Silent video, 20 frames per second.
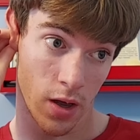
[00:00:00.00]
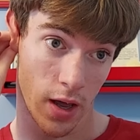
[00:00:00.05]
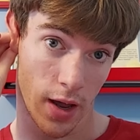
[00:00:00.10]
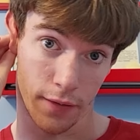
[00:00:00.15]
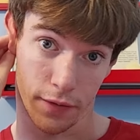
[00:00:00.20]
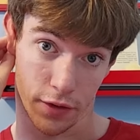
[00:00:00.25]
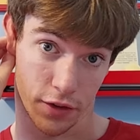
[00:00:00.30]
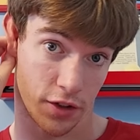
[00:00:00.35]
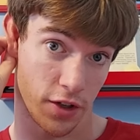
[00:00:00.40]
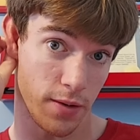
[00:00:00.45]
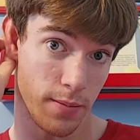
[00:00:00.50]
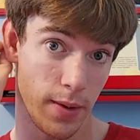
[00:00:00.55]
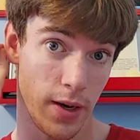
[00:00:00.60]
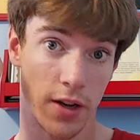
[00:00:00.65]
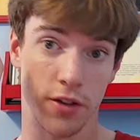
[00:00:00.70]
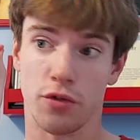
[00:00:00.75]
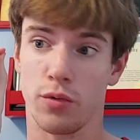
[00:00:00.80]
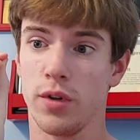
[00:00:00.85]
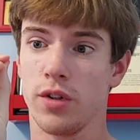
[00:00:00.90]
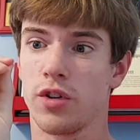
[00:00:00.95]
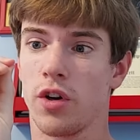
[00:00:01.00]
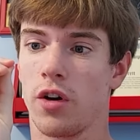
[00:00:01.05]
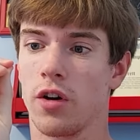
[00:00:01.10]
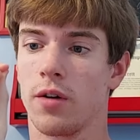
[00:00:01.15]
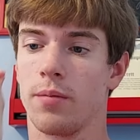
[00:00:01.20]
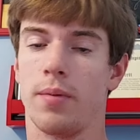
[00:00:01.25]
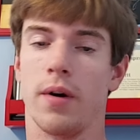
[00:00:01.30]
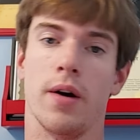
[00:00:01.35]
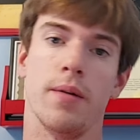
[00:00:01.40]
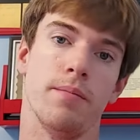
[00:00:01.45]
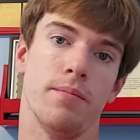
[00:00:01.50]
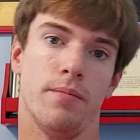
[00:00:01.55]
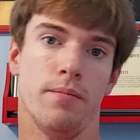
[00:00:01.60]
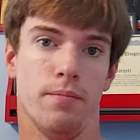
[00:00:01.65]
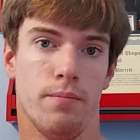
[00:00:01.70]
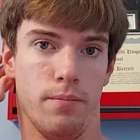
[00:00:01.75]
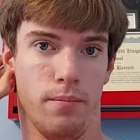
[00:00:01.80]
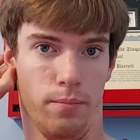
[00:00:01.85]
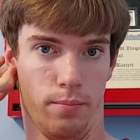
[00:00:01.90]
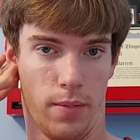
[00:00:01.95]
And for 10 minutes, we talk about
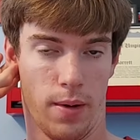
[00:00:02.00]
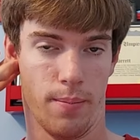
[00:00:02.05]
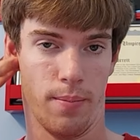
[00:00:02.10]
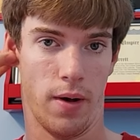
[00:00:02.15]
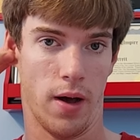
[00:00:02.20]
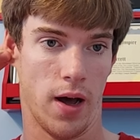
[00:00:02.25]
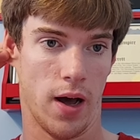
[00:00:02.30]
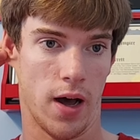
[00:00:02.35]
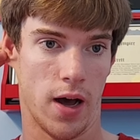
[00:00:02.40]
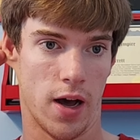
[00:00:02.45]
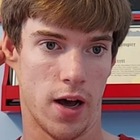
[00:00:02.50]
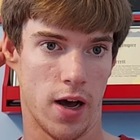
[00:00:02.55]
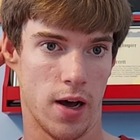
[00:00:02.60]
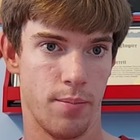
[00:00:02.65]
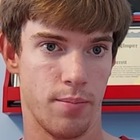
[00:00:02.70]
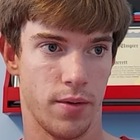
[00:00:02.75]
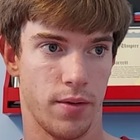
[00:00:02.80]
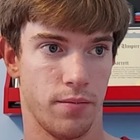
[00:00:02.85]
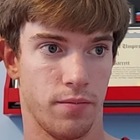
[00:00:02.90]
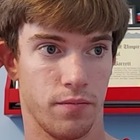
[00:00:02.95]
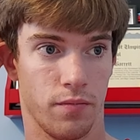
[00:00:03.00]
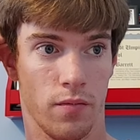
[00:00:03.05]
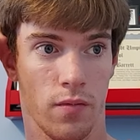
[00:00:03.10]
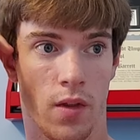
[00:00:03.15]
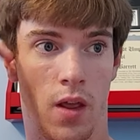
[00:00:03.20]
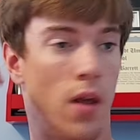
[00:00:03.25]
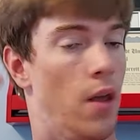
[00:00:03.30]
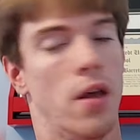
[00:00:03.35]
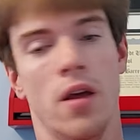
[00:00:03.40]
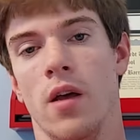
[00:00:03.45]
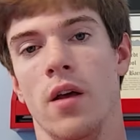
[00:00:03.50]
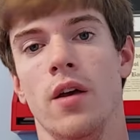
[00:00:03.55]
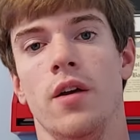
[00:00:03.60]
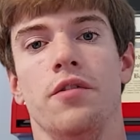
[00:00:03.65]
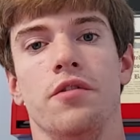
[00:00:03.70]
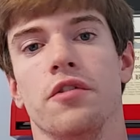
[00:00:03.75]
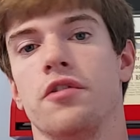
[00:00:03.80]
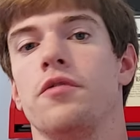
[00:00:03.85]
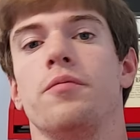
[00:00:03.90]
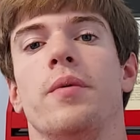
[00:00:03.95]
my pop and
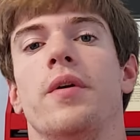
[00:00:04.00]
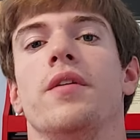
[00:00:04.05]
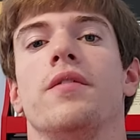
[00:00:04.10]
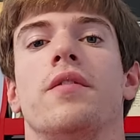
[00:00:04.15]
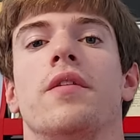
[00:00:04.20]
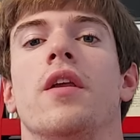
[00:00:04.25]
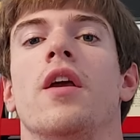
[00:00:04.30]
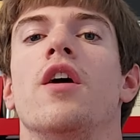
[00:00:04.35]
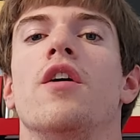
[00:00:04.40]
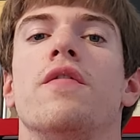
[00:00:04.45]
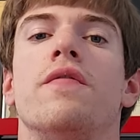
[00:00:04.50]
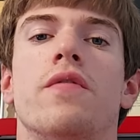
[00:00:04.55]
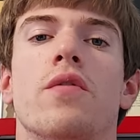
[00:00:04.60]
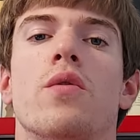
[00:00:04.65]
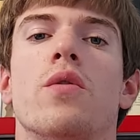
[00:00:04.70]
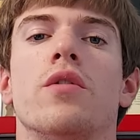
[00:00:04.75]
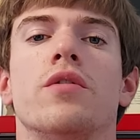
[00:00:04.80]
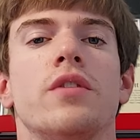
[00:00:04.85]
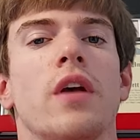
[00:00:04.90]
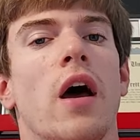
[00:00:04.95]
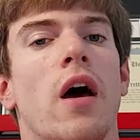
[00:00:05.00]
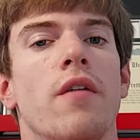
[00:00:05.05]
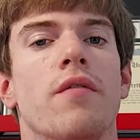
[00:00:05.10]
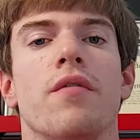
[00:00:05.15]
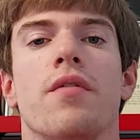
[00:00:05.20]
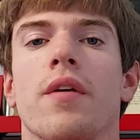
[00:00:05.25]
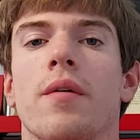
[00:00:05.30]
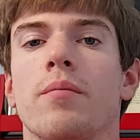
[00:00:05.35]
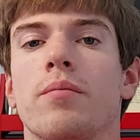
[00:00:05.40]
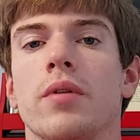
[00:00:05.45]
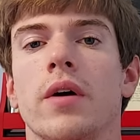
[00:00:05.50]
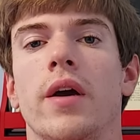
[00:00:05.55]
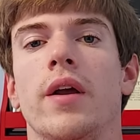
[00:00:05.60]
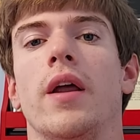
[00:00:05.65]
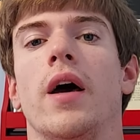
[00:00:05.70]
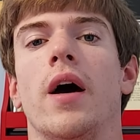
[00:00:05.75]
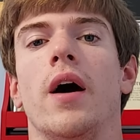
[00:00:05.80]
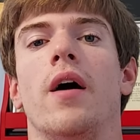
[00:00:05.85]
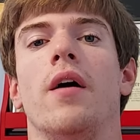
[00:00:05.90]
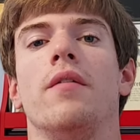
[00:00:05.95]
his experience in the Air Force, how everything played
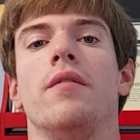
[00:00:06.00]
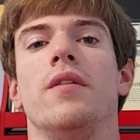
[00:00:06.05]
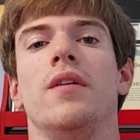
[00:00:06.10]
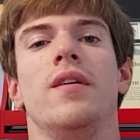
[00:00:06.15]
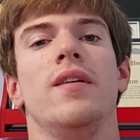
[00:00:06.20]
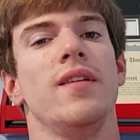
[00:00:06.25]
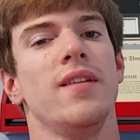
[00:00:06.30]
out.